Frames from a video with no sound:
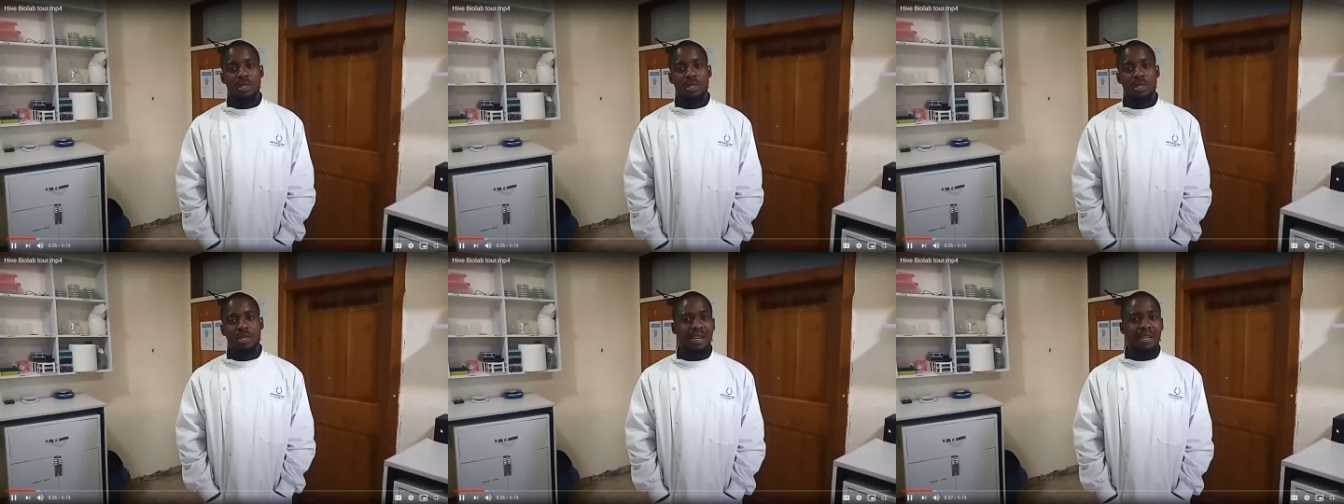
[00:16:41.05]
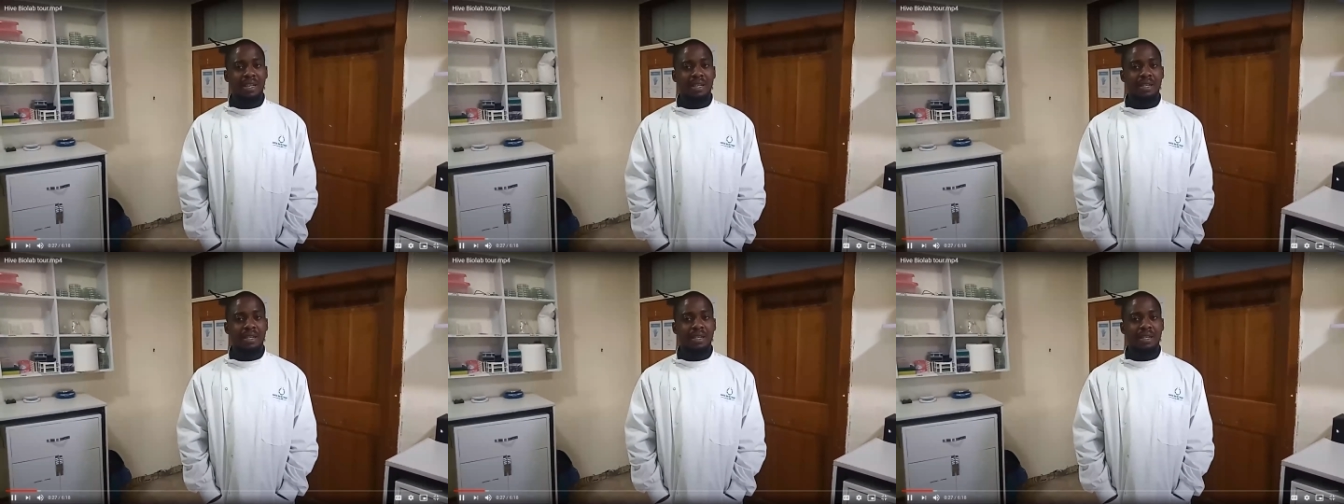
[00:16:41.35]

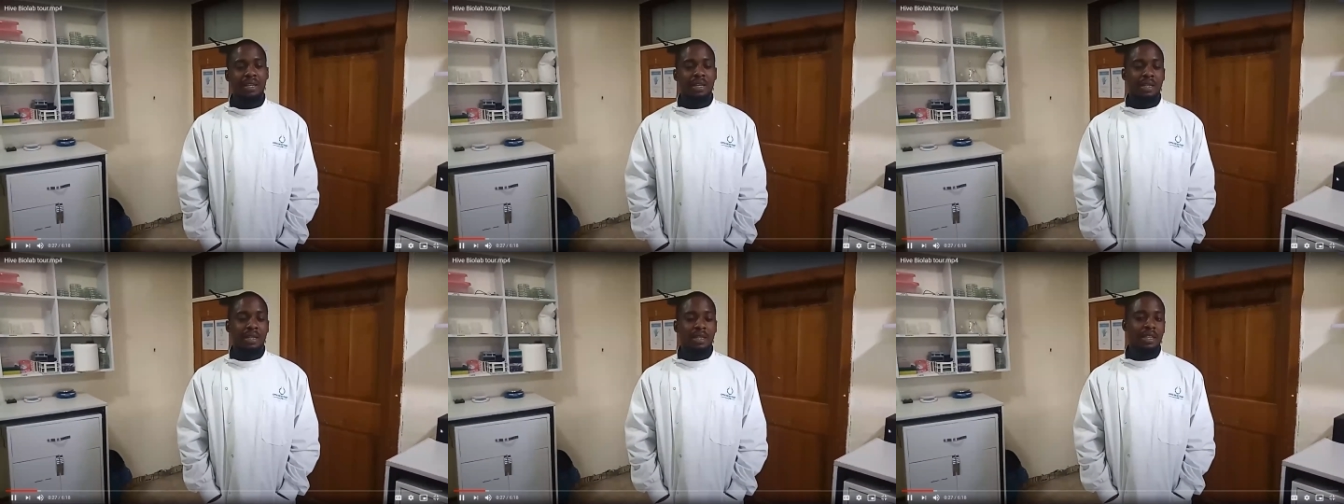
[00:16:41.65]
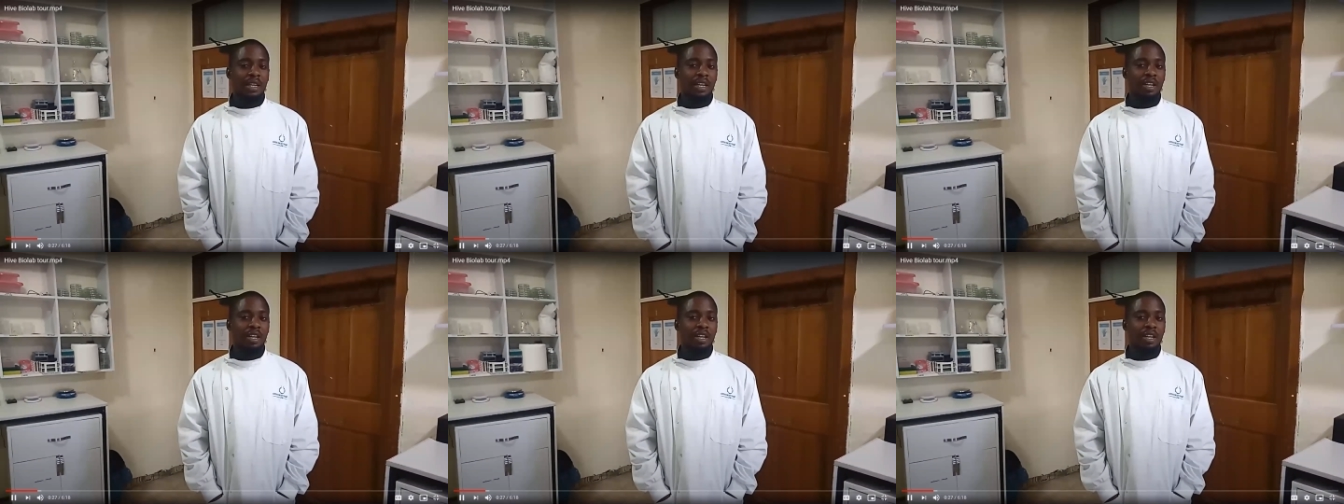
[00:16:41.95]
off by
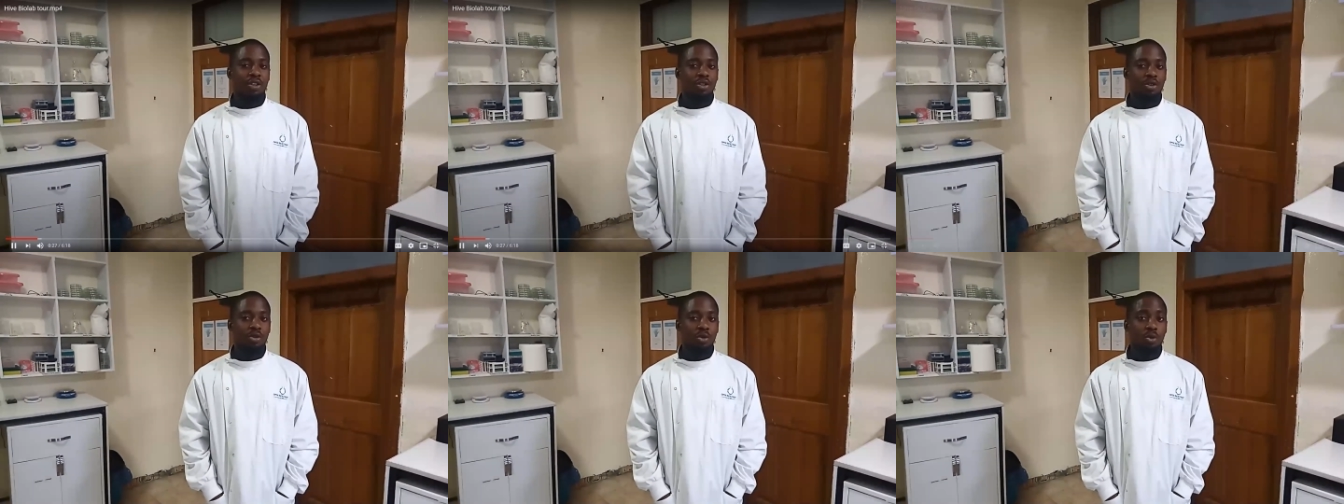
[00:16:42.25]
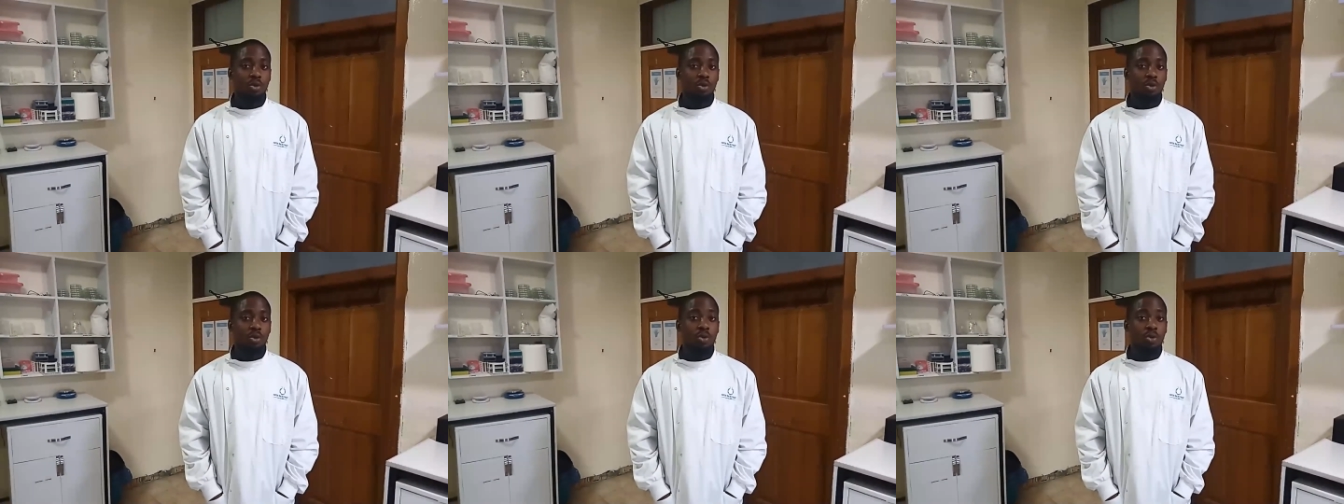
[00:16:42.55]
telling you
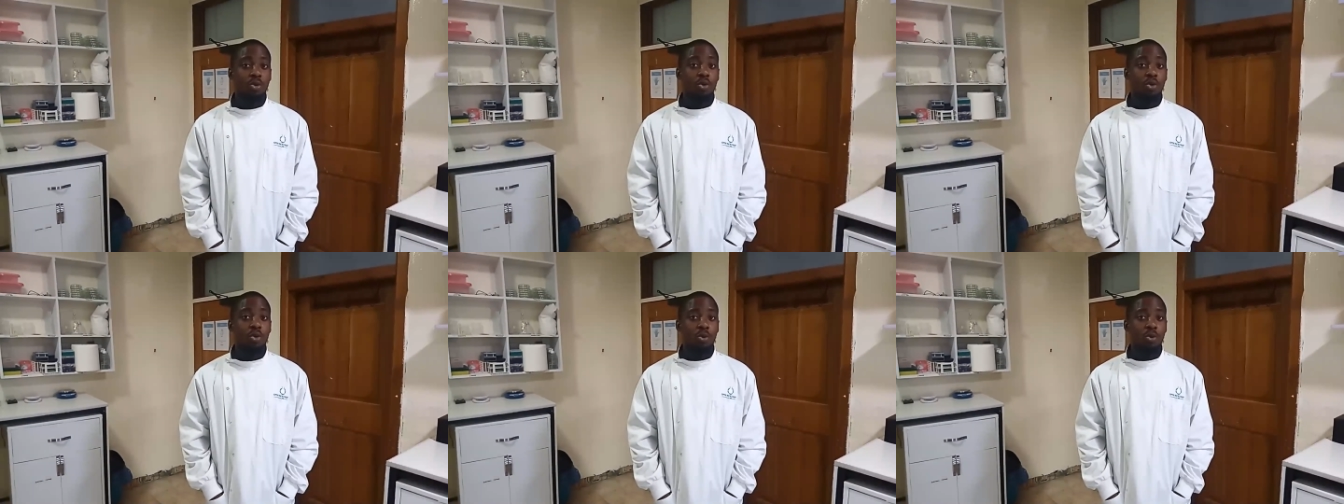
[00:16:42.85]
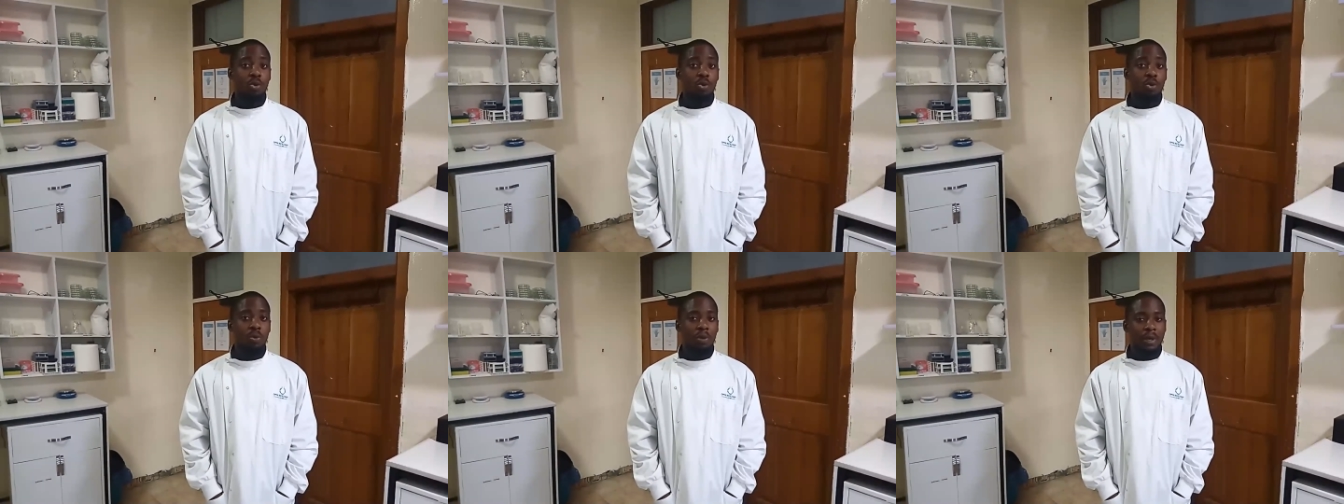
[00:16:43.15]
who we are